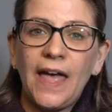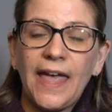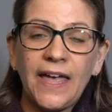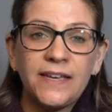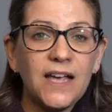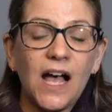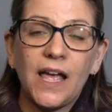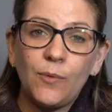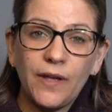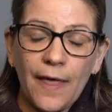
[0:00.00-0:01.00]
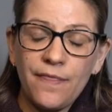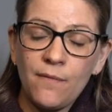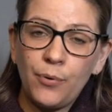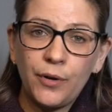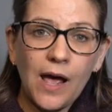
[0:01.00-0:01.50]
and I will get
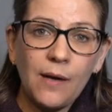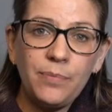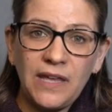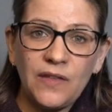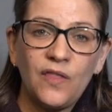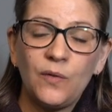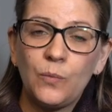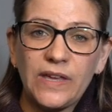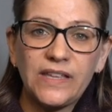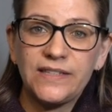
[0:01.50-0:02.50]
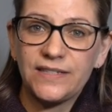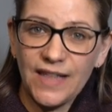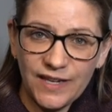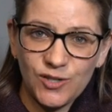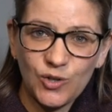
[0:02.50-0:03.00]
them put up in the weekly
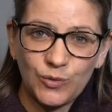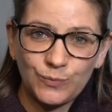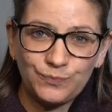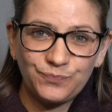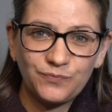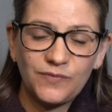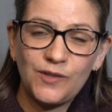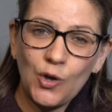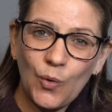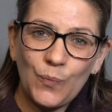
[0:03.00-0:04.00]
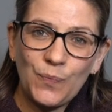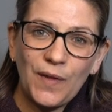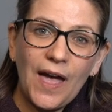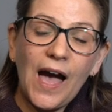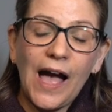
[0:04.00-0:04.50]
slideshow. So,
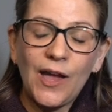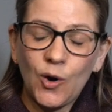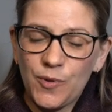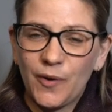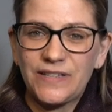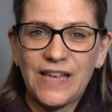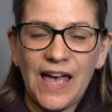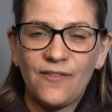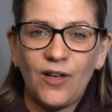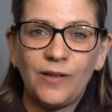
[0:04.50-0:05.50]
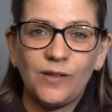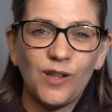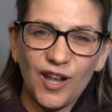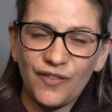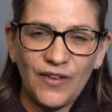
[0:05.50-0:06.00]
I hope you guys have a
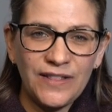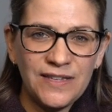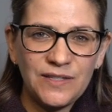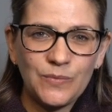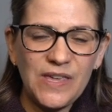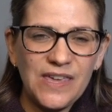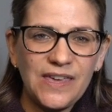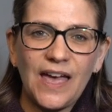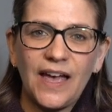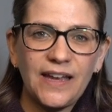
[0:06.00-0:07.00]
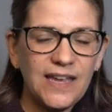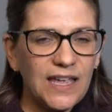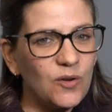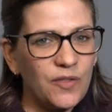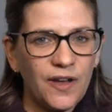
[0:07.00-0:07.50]
lot of fun this week.
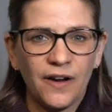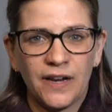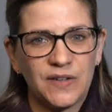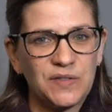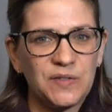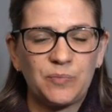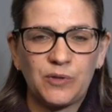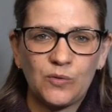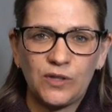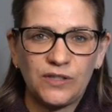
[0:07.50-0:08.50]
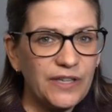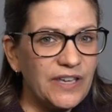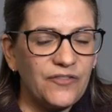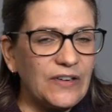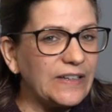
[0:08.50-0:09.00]
Get out there and explore
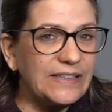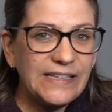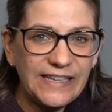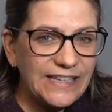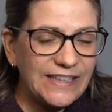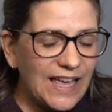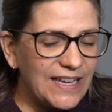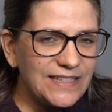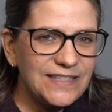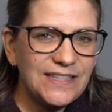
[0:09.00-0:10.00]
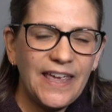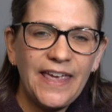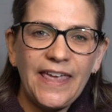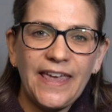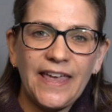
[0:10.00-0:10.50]
looking for leading lines,
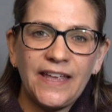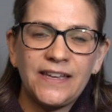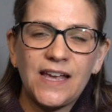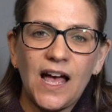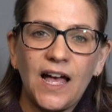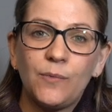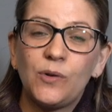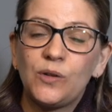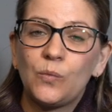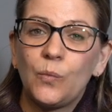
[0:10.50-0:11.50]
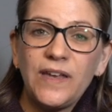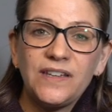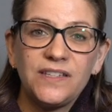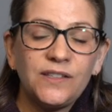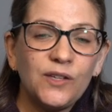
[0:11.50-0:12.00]
and I will
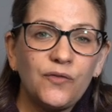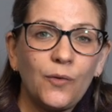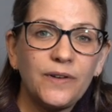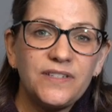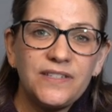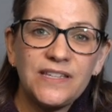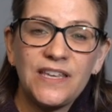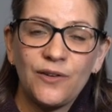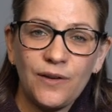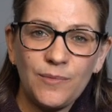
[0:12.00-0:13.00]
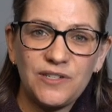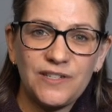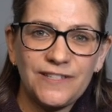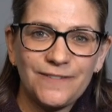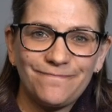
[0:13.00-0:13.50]
wait and look forward to seeing your
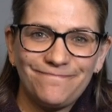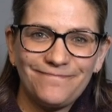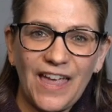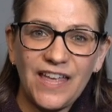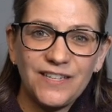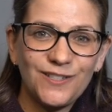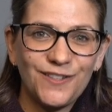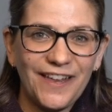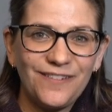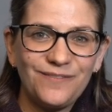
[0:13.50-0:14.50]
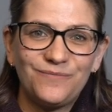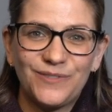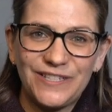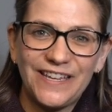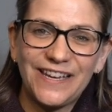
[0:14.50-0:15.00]
images. Until then,
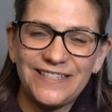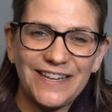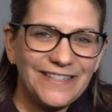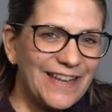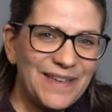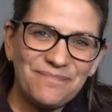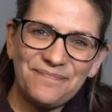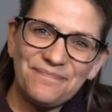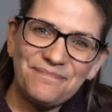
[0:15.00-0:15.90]
we'll see you guys next time.